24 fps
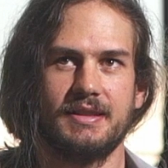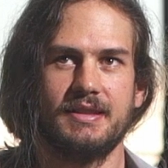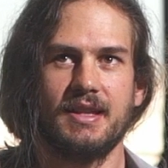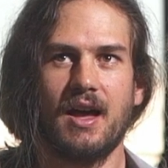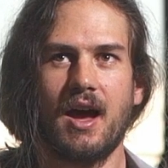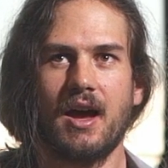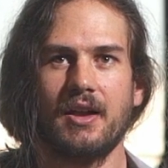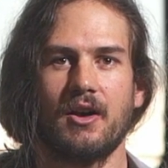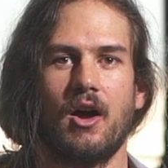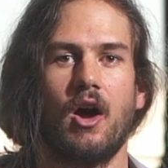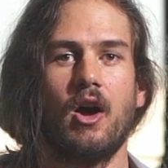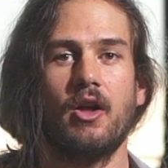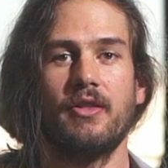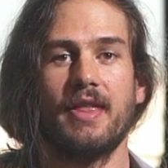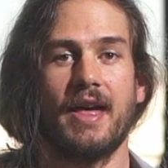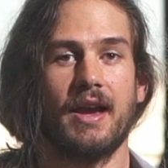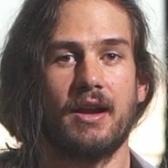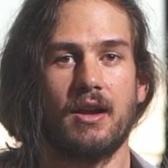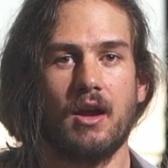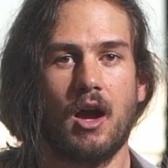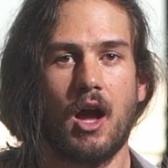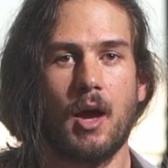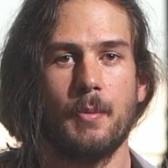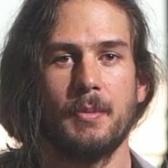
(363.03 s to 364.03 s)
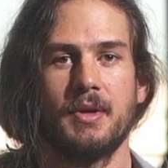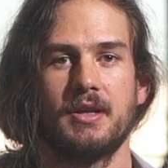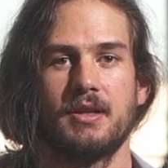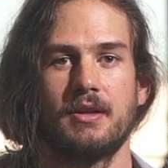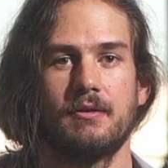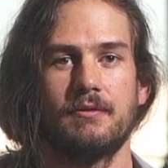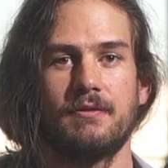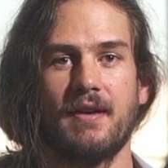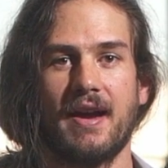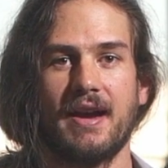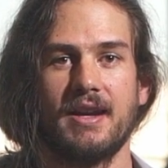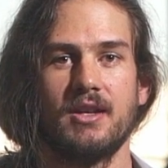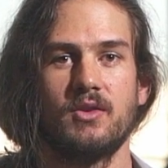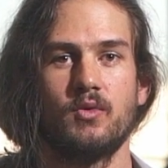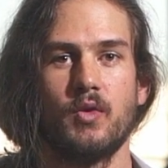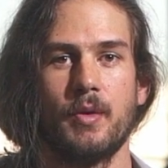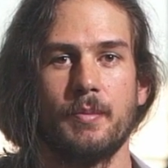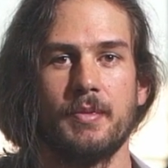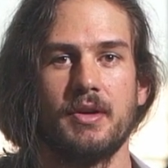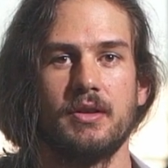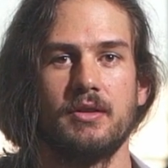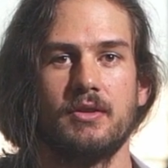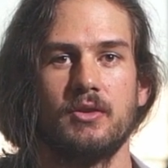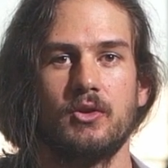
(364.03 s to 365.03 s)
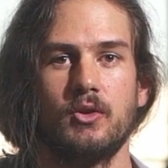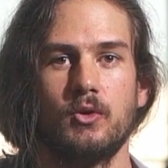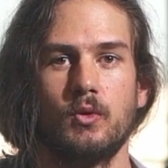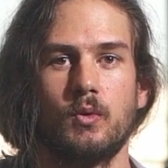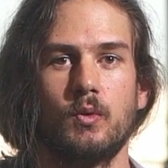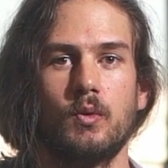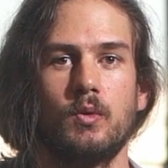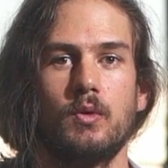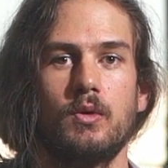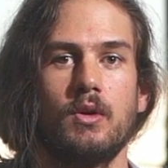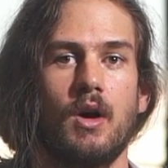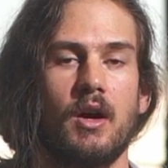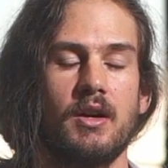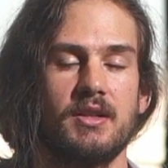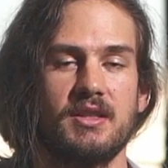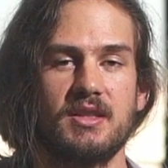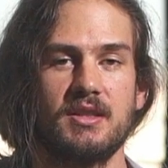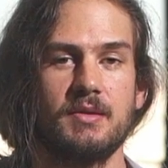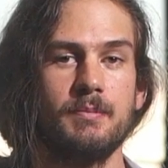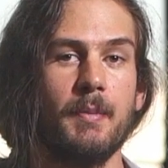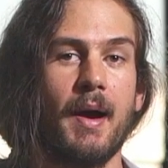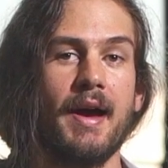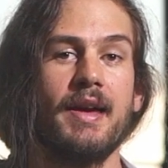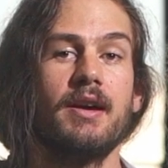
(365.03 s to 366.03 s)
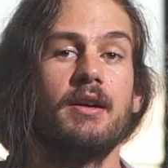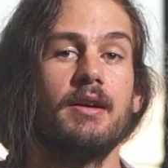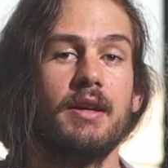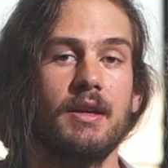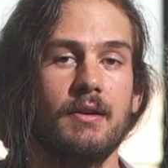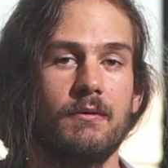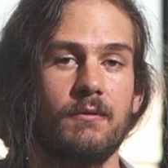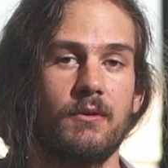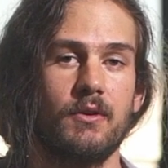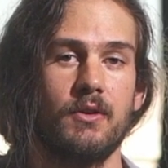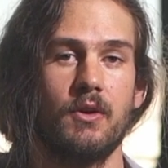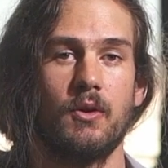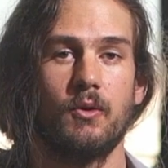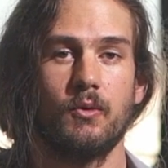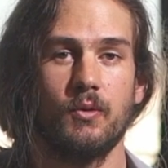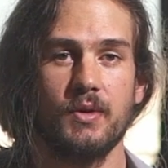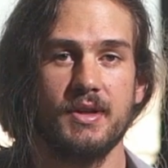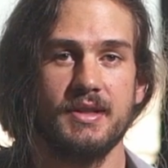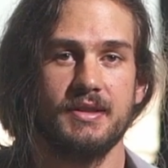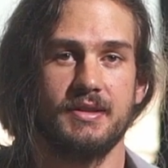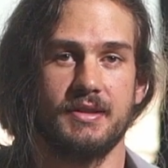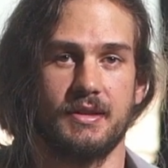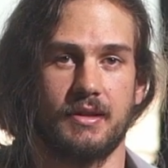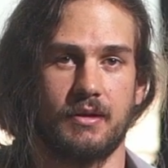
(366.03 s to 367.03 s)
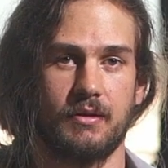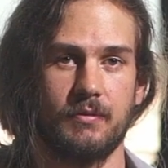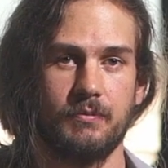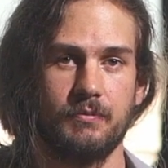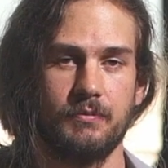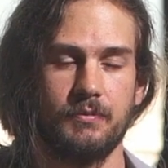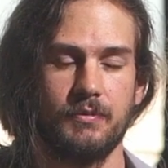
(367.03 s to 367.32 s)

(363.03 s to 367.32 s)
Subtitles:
not all that common to find women who are smiling for no reason.